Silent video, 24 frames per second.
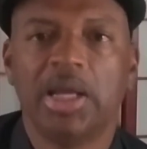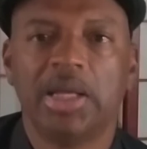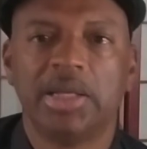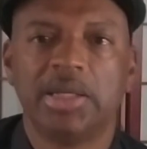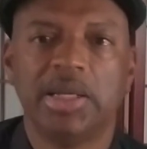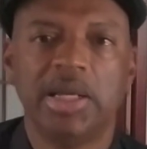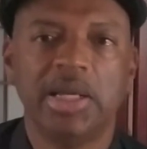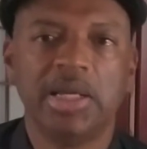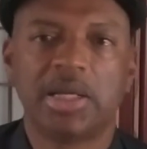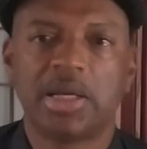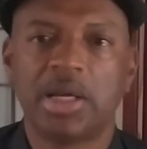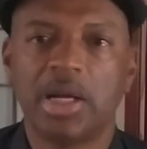
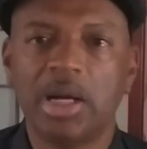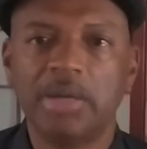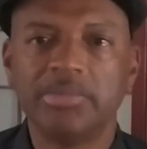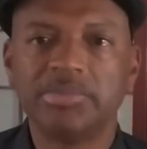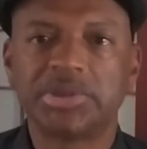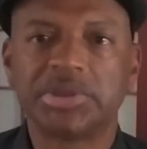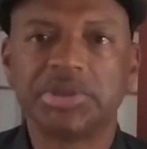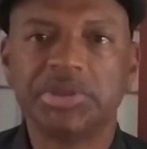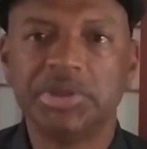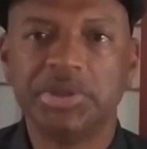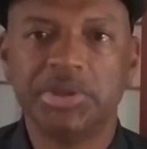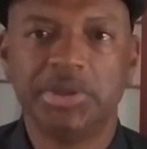They come
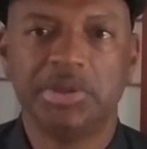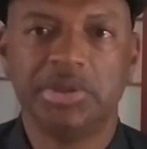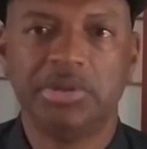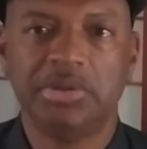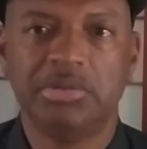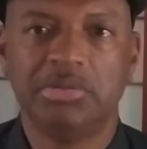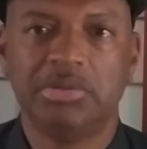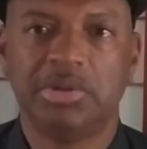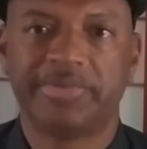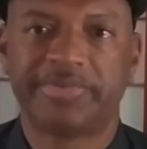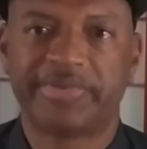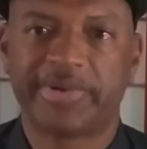to you
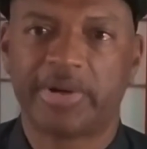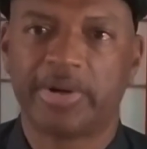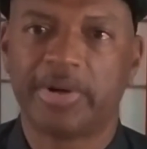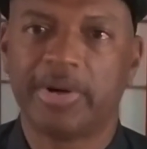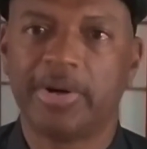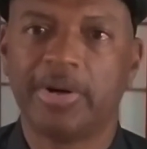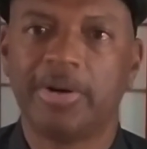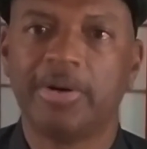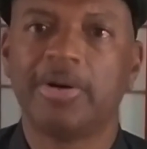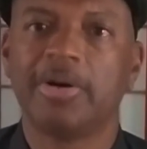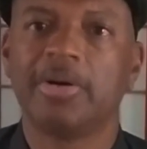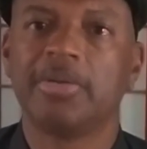with a
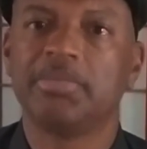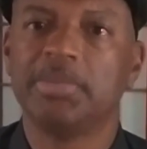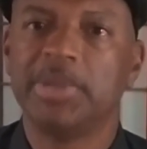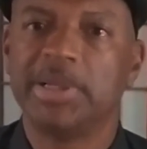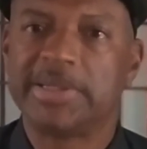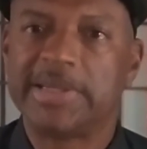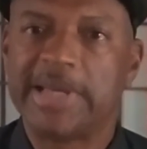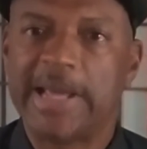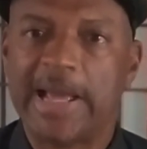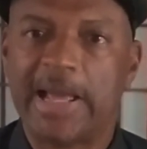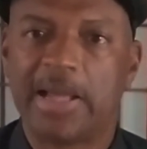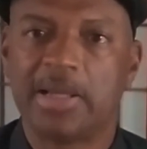herd
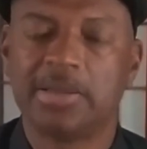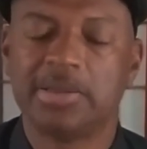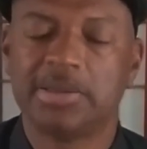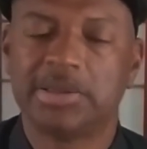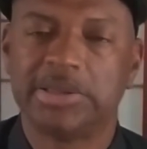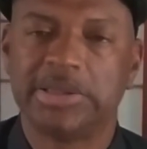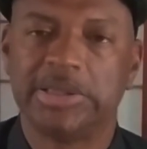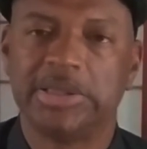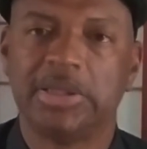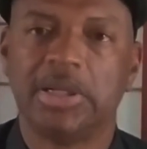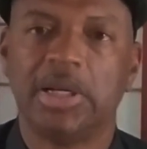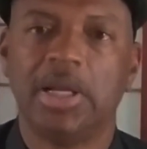
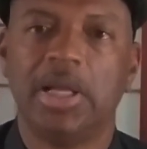mentality.